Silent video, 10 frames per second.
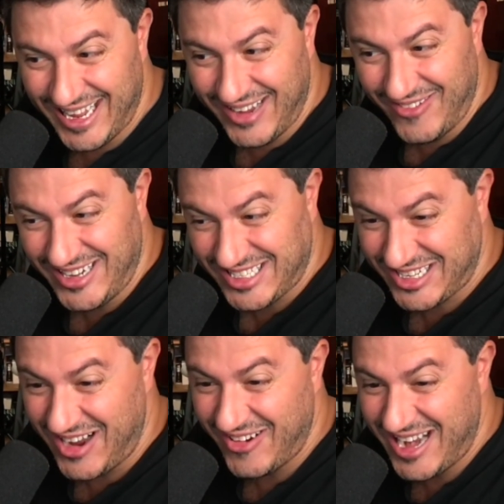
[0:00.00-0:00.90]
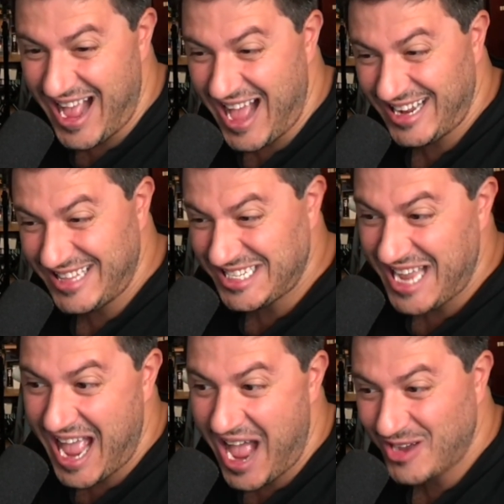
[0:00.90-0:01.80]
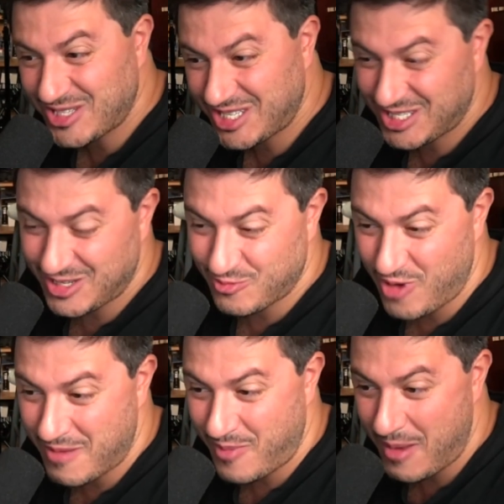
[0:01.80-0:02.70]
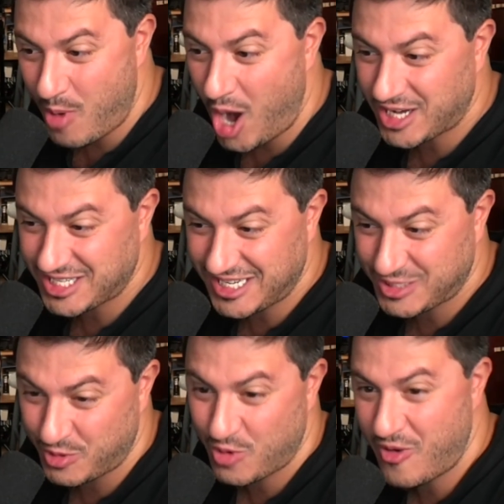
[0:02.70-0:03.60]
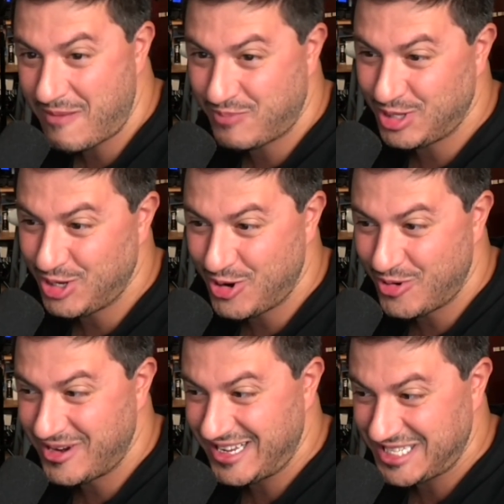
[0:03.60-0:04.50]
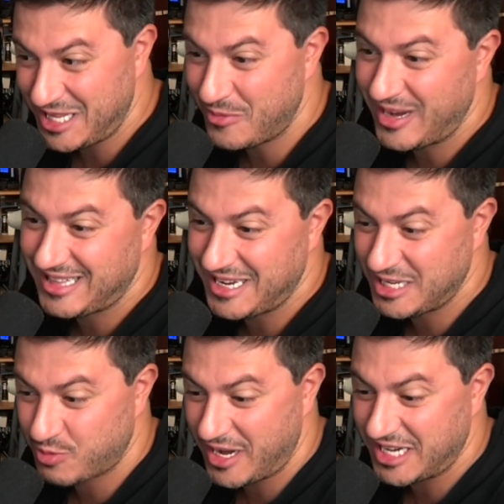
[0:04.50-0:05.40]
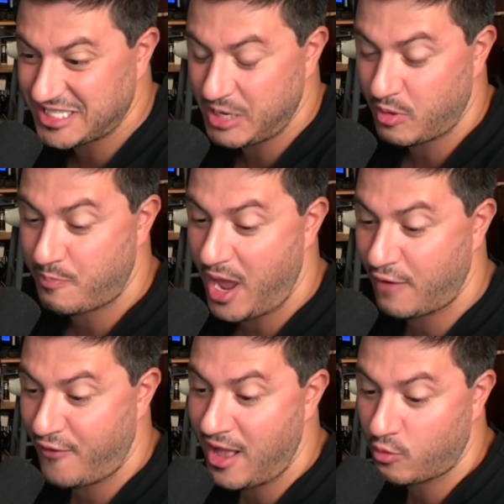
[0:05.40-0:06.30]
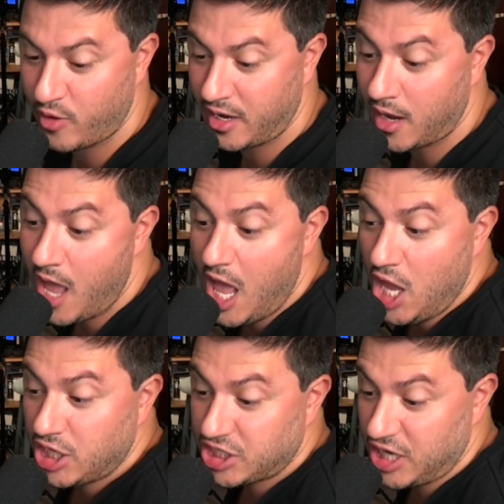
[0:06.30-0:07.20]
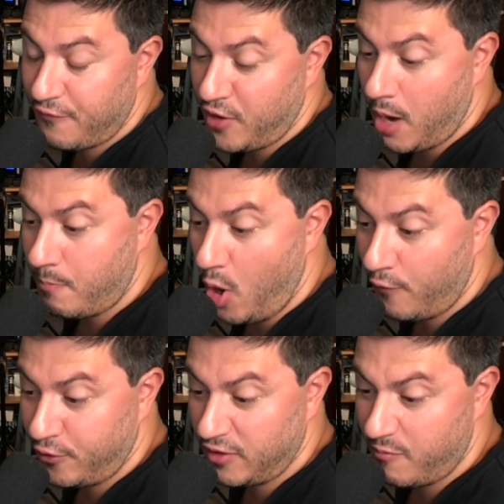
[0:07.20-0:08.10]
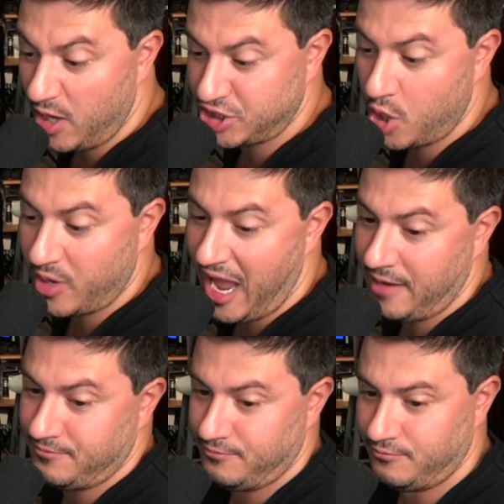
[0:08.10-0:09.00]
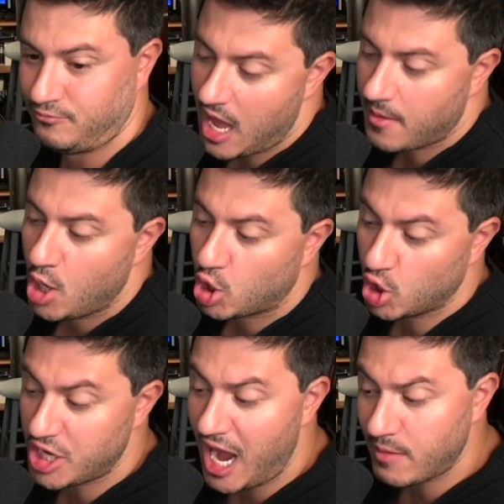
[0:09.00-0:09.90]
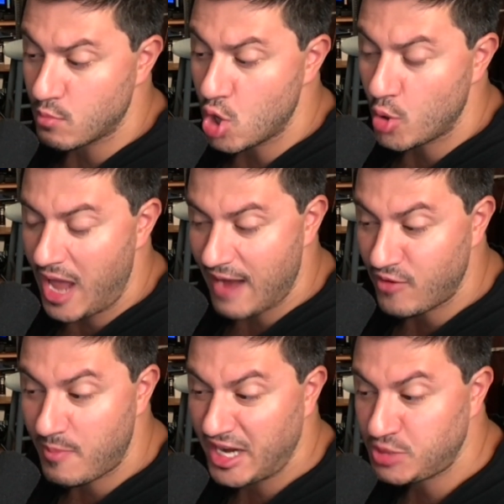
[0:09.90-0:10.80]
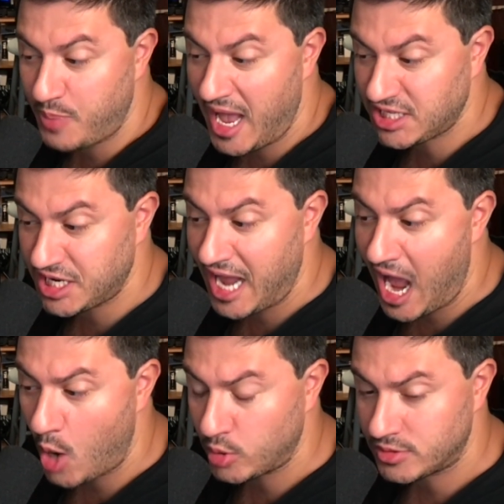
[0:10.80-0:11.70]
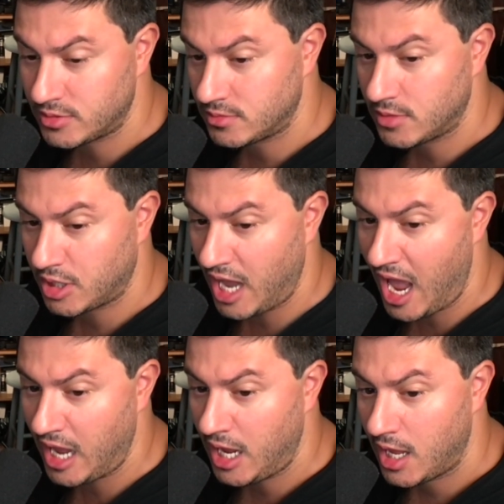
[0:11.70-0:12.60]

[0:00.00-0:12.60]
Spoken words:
what's going on in this house run by Marxists with a red balloon as Hillary Clinton is running a secret pedophile ring, sniffing a bowl full of mush cocaine. Goodnight moon. Everybody's passing out, okay?